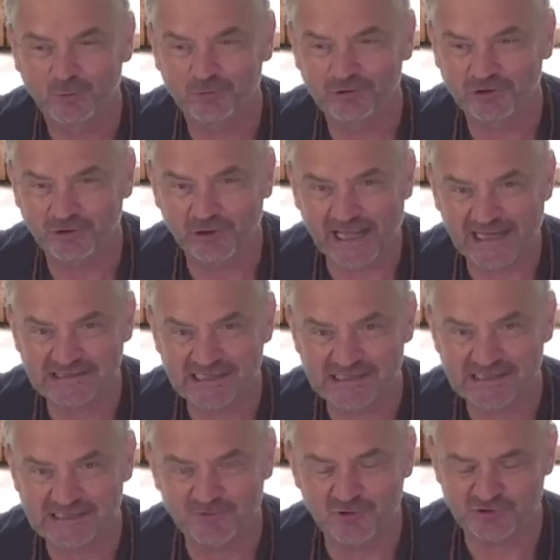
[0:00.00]
that you can
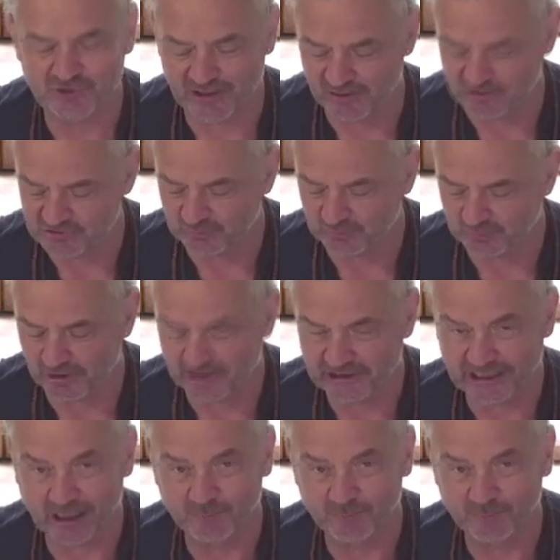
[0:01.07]
access. I'm not sure how to work it out,